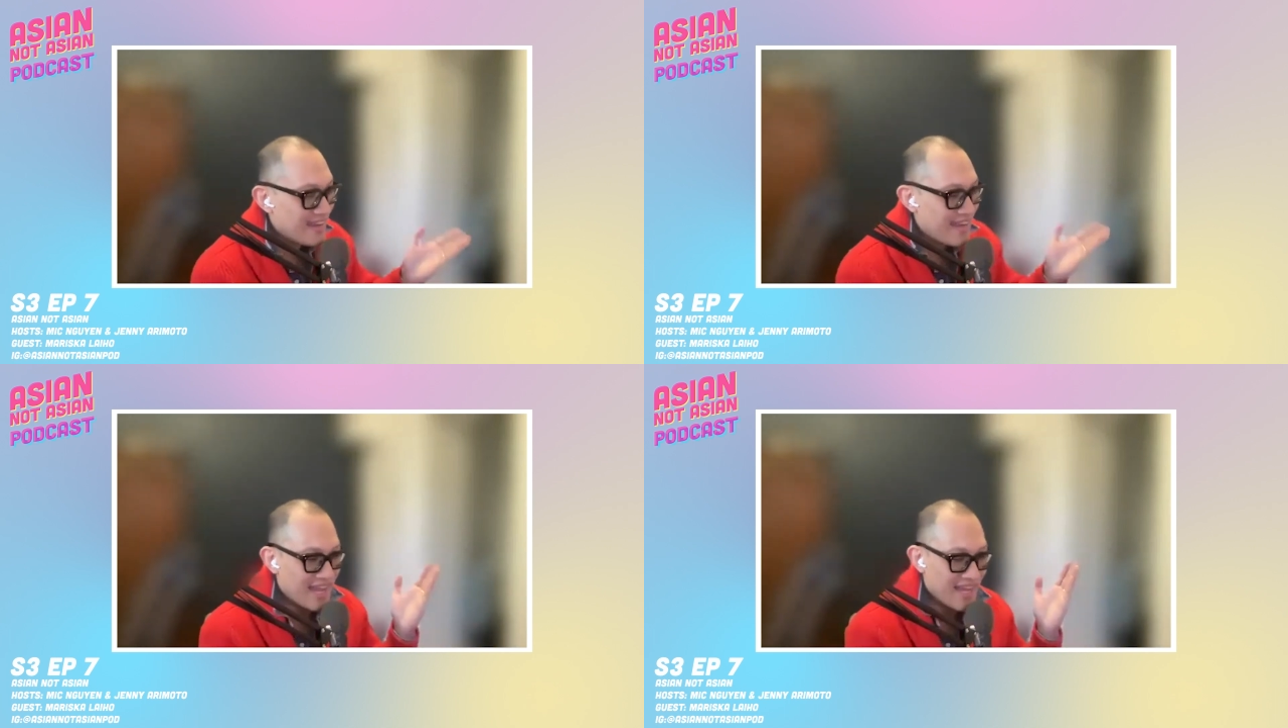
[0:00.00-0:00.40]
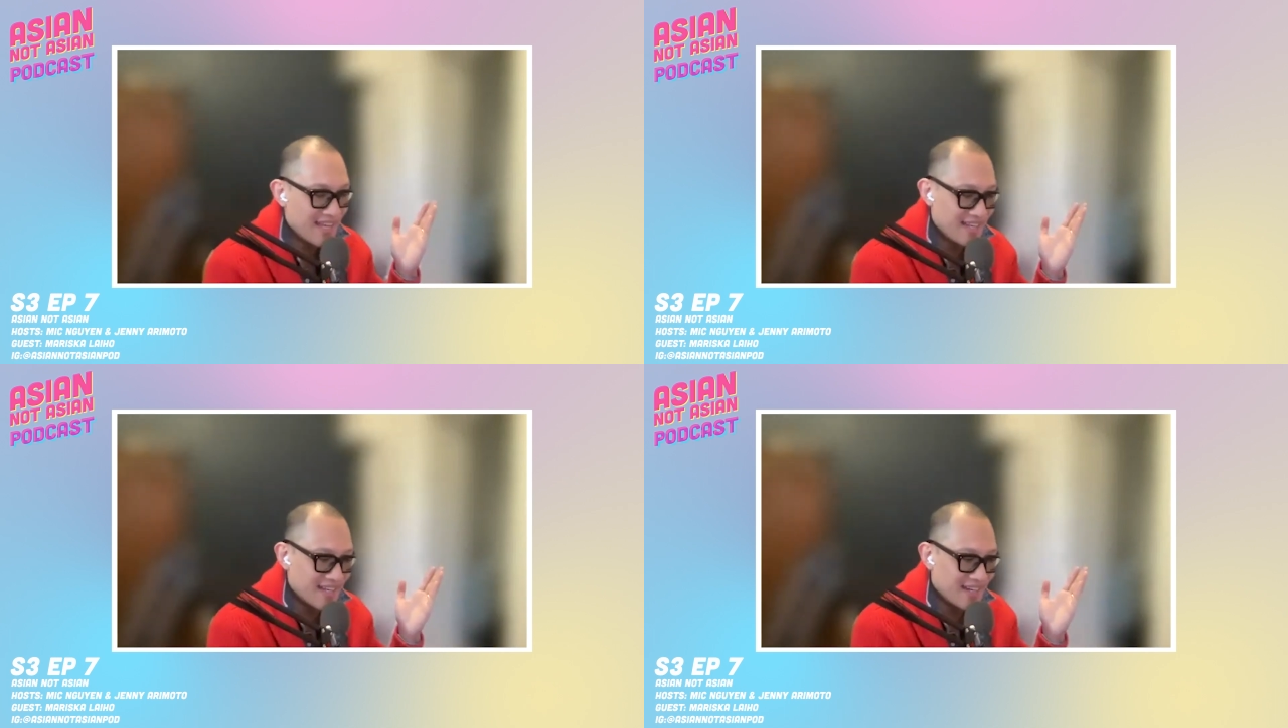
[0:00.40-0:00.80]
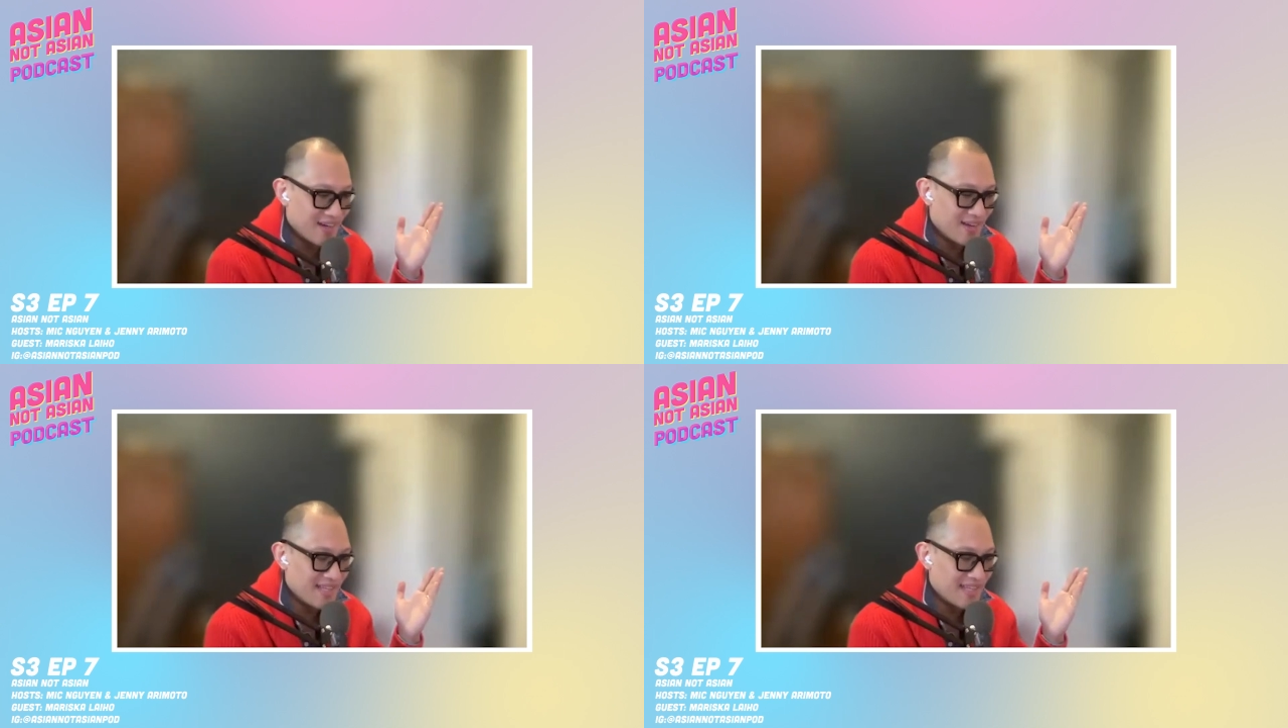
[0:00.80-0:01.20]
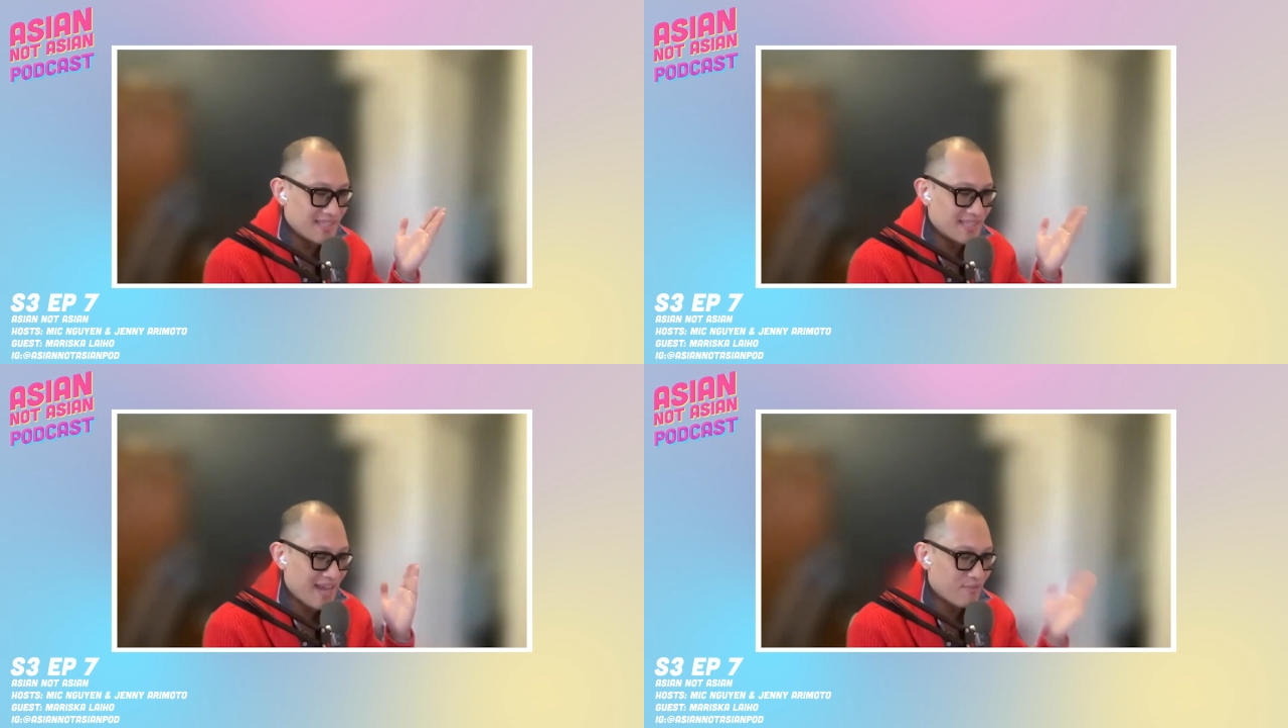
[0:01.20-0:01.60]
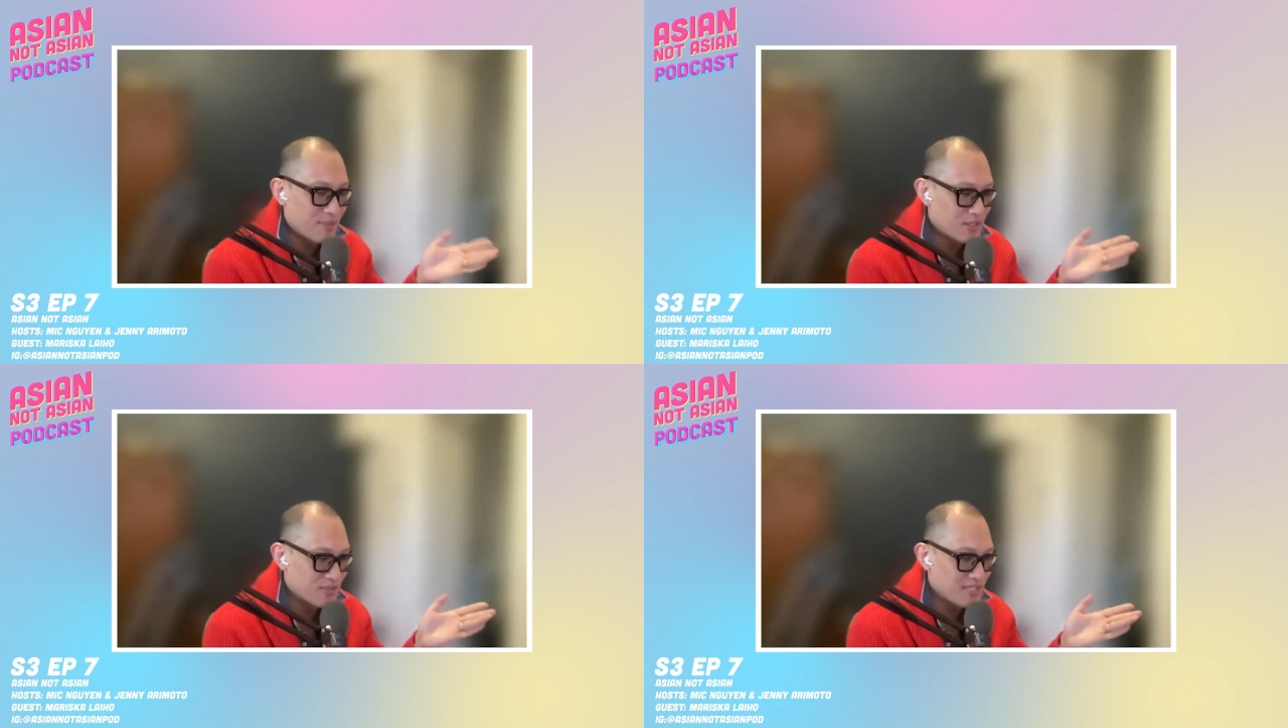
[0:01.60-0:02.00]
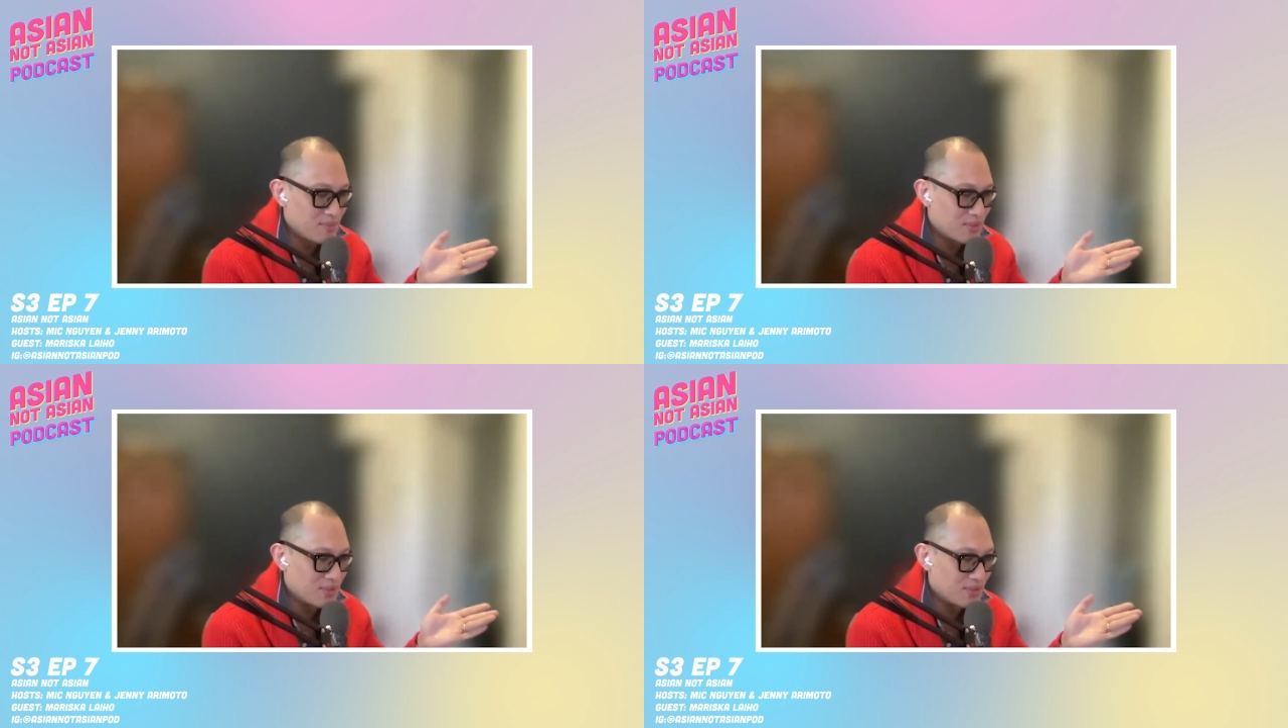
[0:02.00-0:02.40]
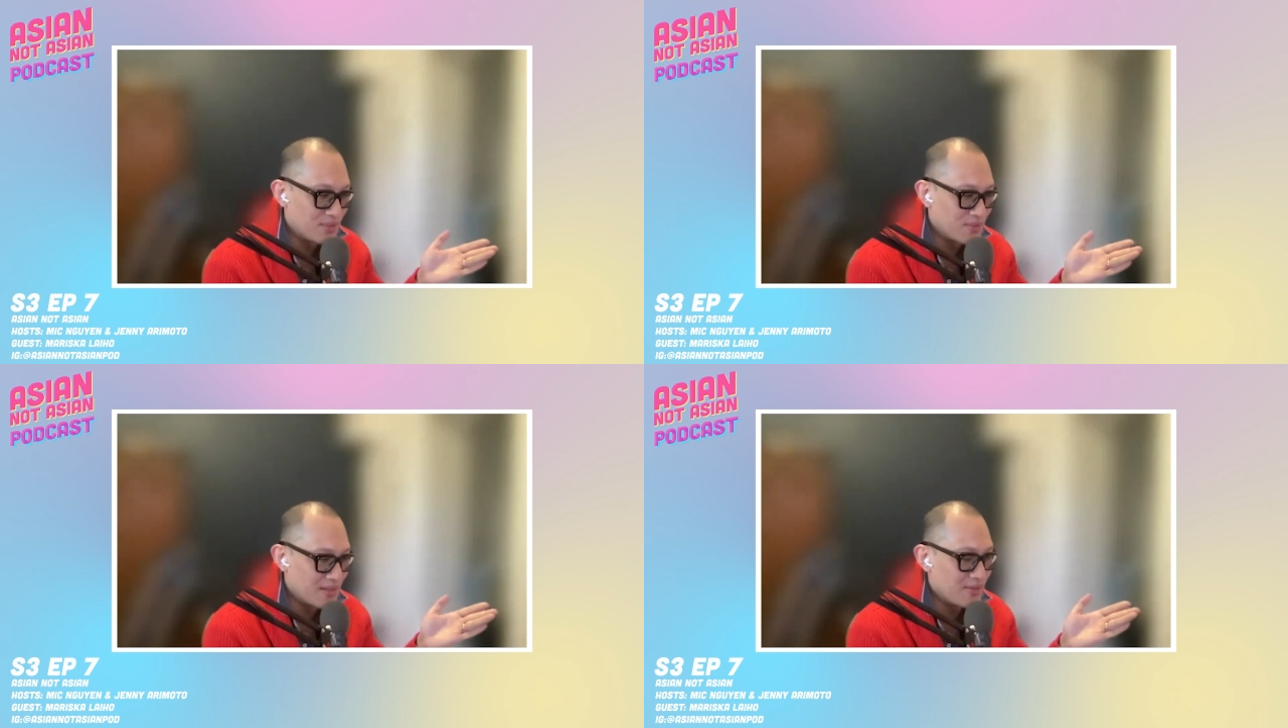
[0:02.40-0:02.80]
And then they have a picture of Simu Liu,